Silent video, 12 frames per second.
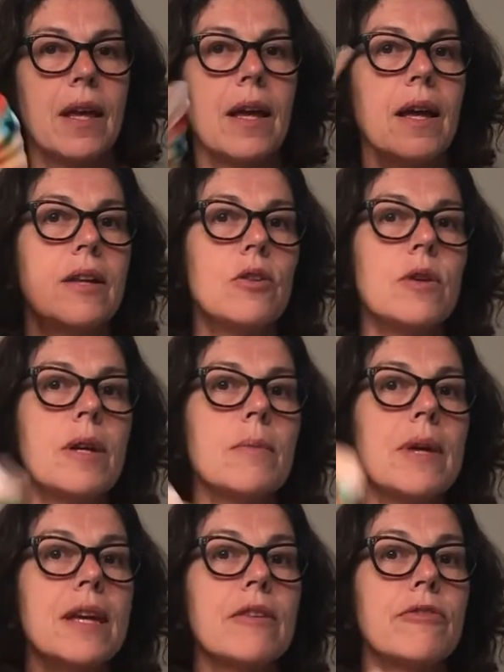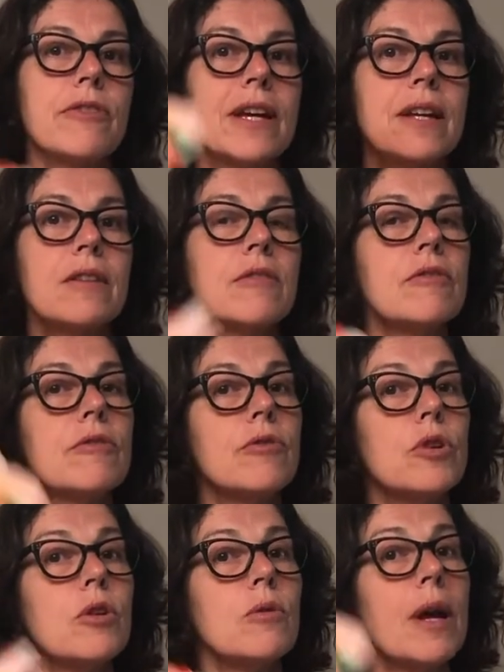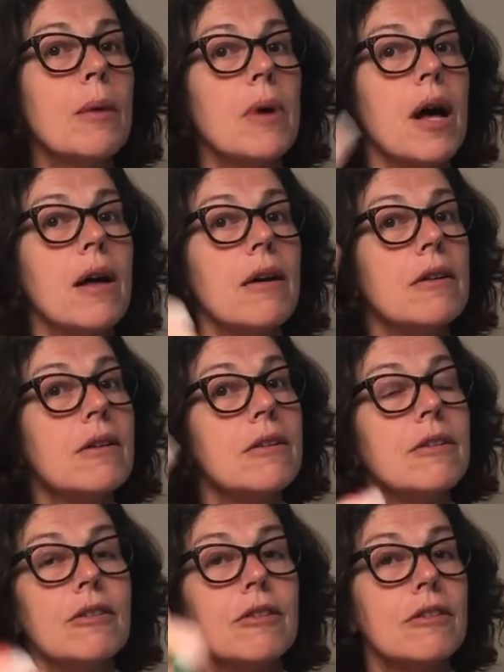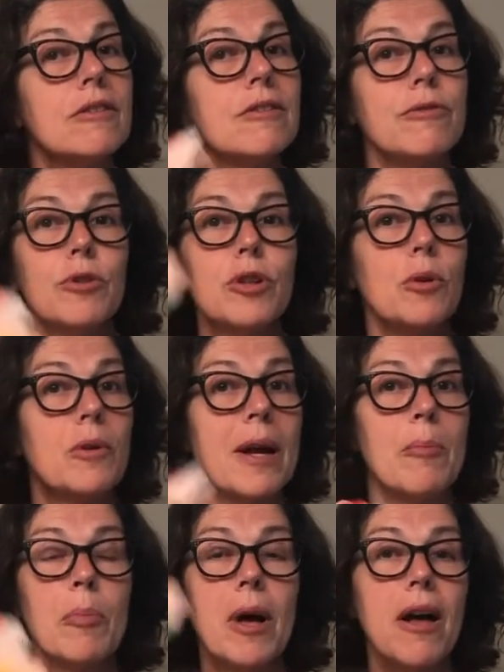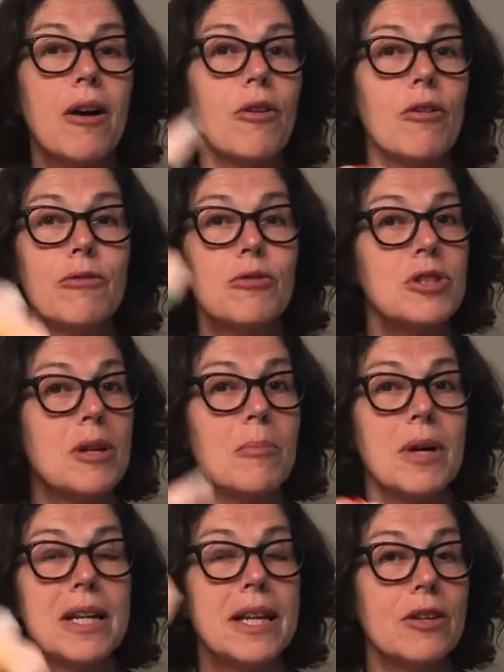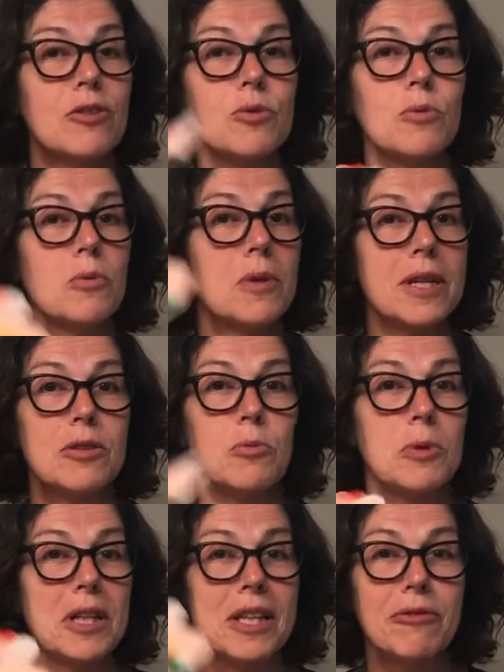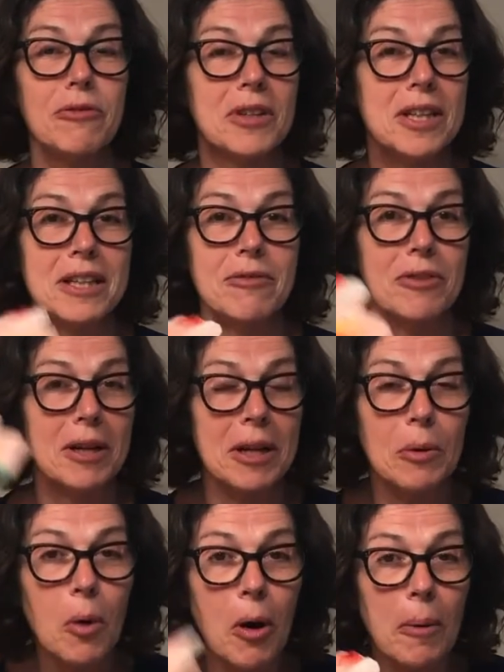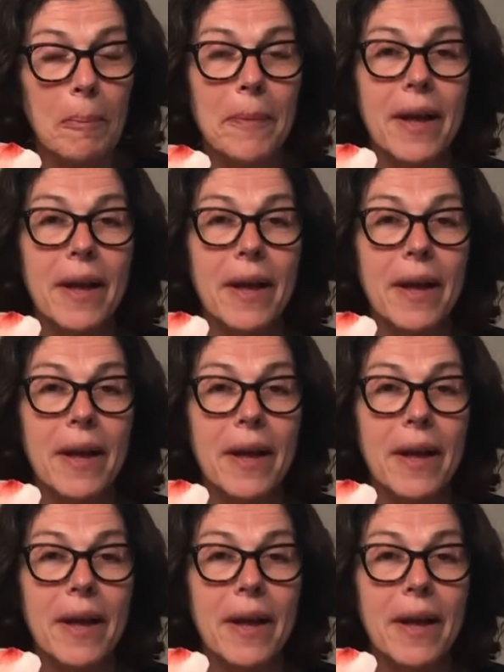and you can make a fan for your grandma, or for your grandpa, or for somebody else who is really feeling very warm.